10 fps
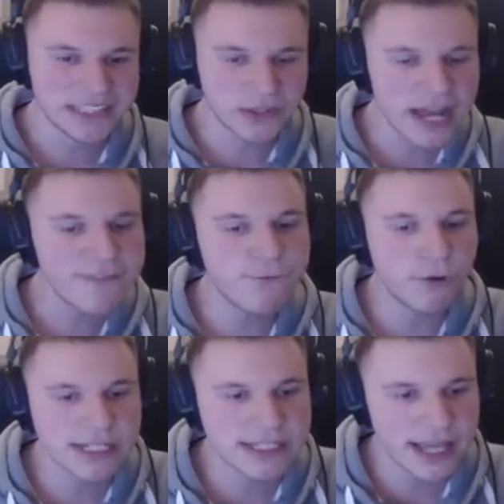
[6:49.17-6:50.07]
So I have
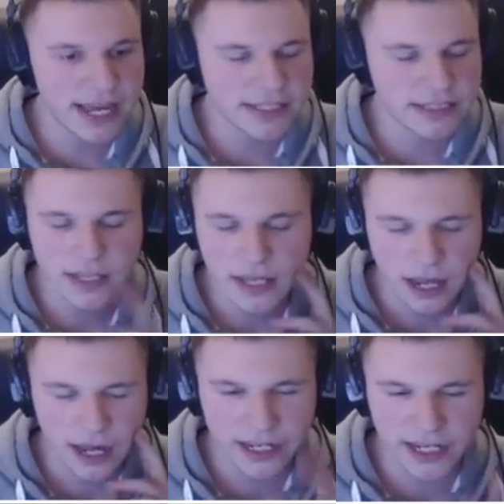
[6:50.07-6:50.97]
four sticks.
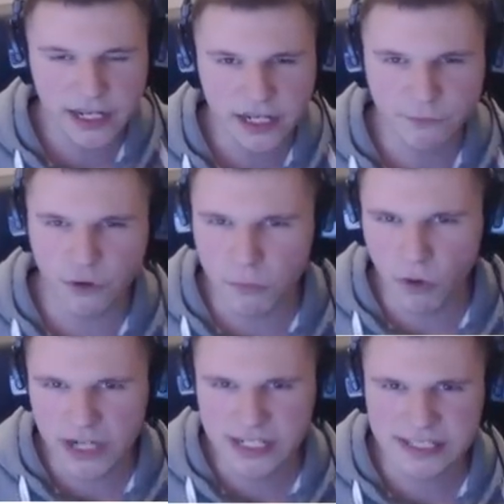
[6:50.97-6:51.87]
I need four
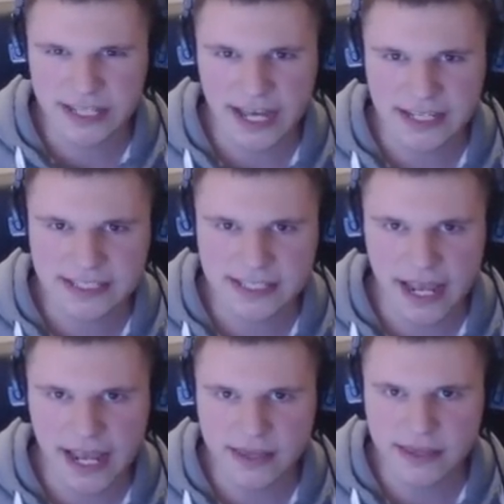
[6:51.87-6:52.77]
more sticks,
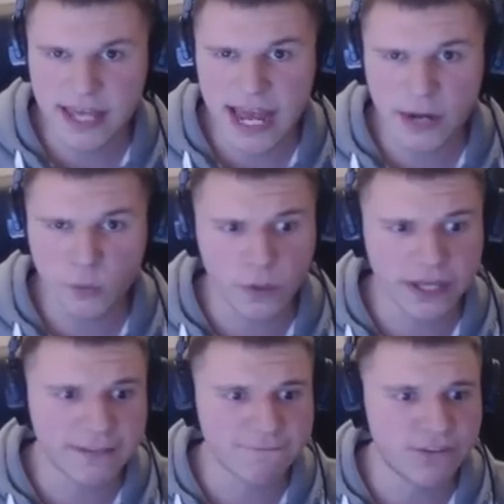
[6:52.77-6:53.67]
and then
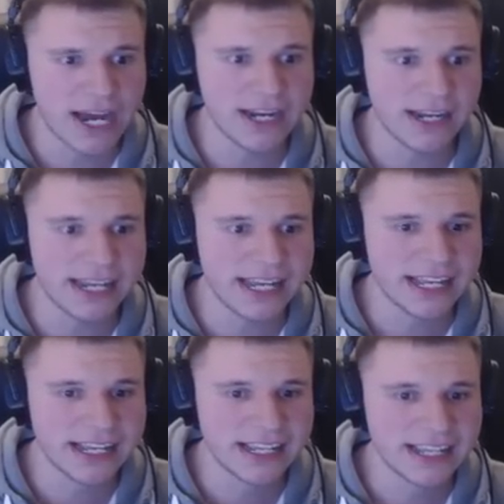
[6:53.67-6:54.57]
we can finally
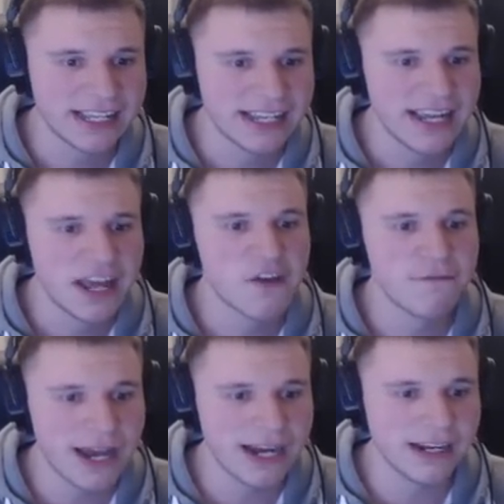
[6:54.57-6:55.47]

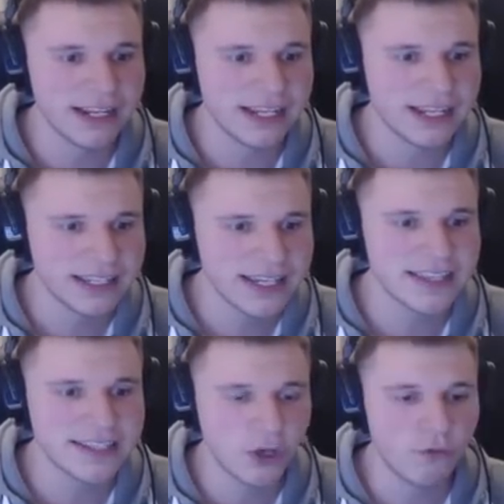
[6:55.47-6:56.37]
finally
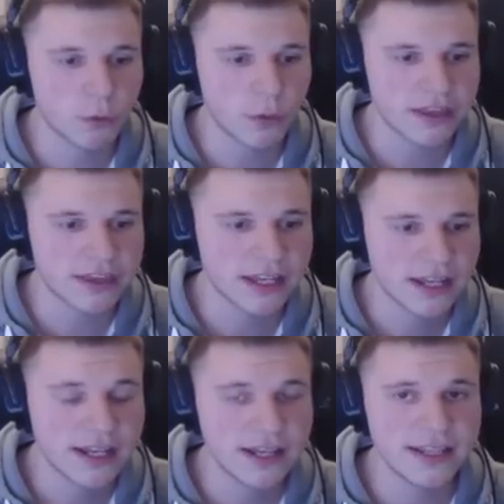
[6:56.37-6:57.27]
get this over with.
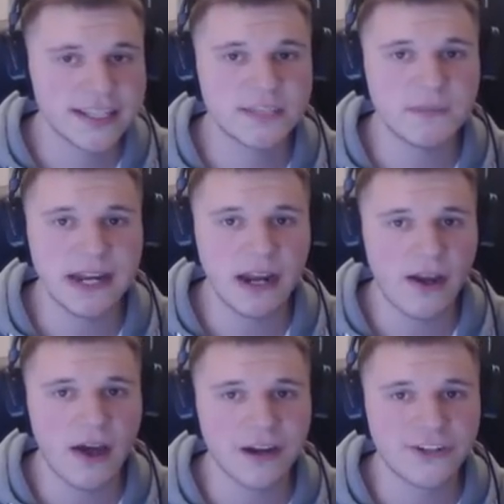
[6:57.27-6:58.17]
This has been a
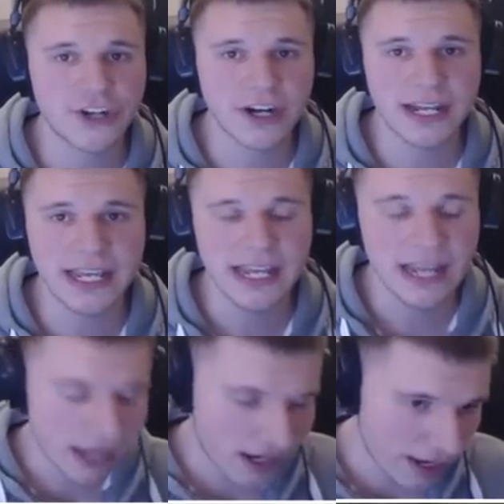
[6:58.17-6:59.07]
long journey.
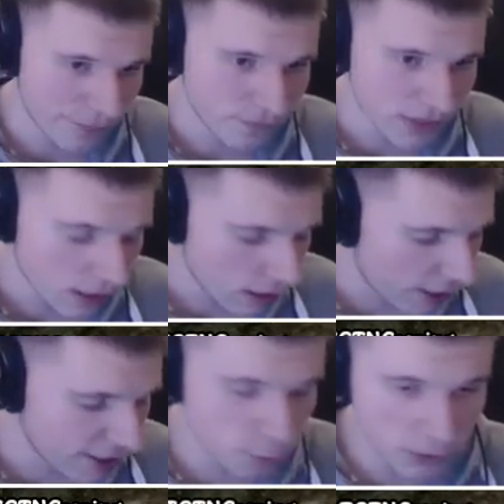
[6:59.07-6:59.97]
Um,
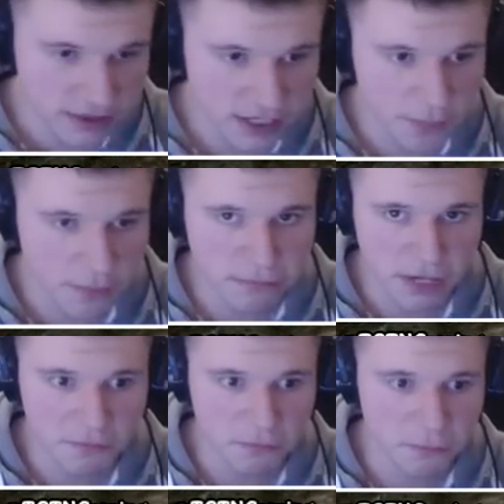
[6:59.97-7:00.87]
I just want to thank my
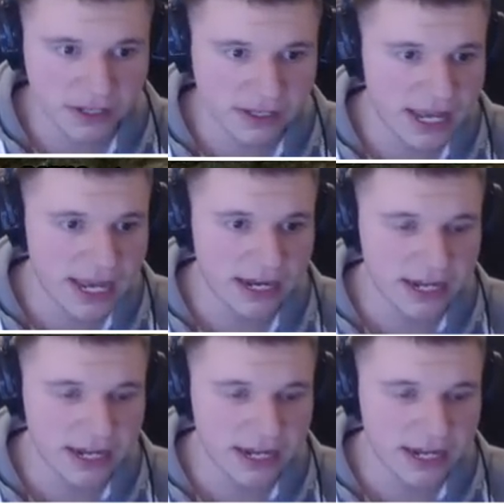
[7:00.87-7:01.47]
mom and my dad.